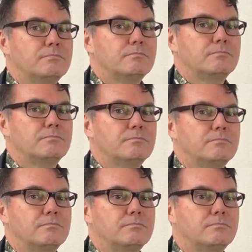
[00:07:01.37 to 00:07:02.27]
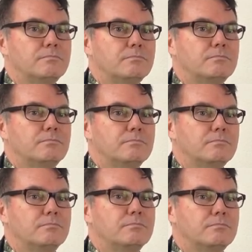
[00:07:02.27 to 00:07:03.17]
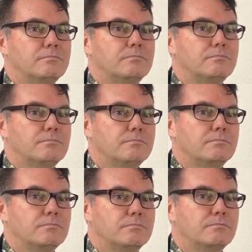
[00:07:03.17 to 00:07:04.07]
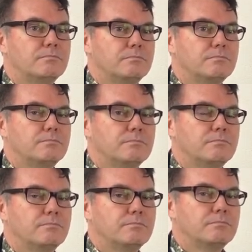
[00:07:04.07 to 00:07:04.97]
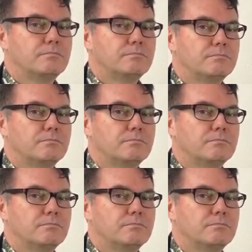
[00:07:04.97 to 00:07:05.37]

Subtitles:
[no speech]